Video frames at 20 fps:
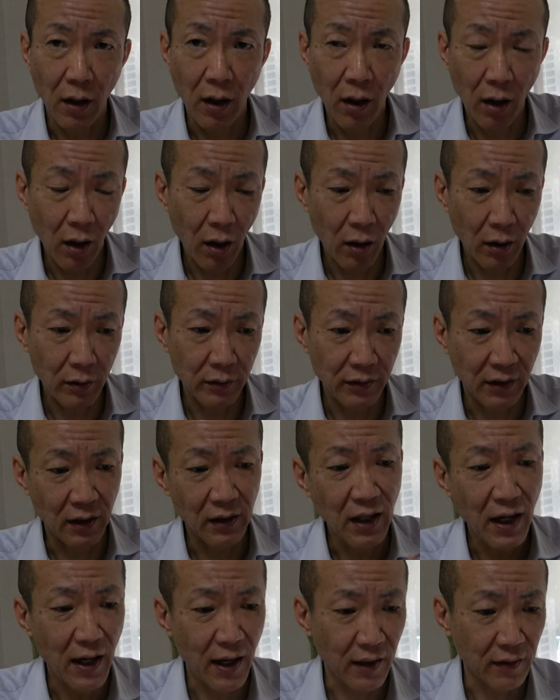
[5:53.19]
on the
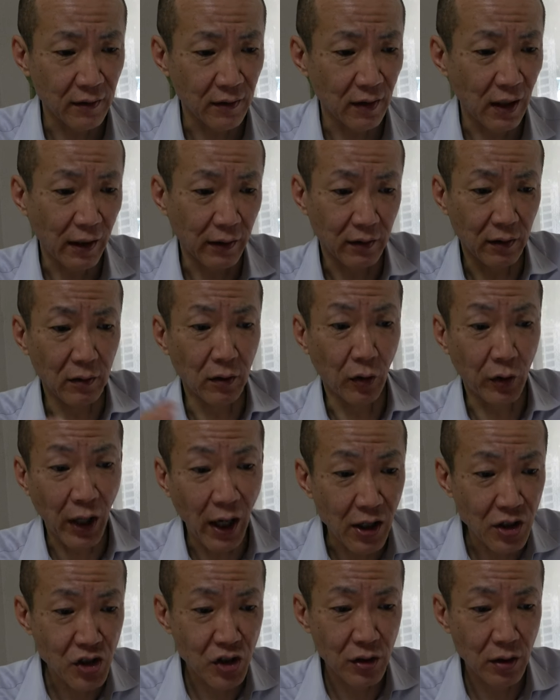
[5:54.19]
land, like
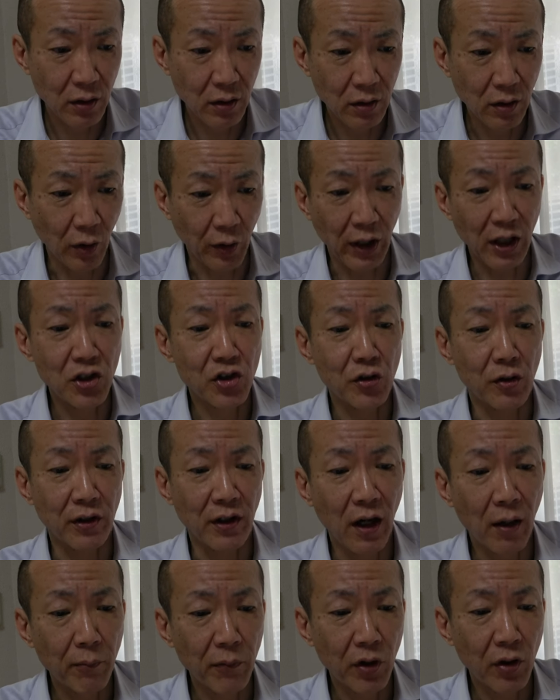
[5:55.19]
location
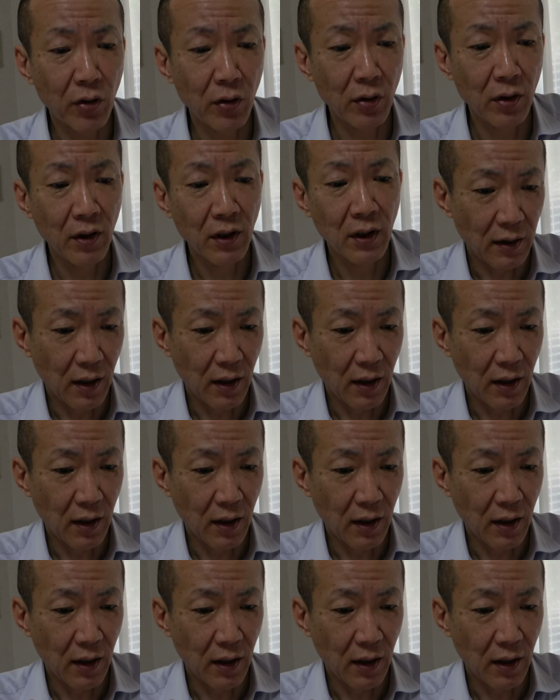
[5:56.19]
number,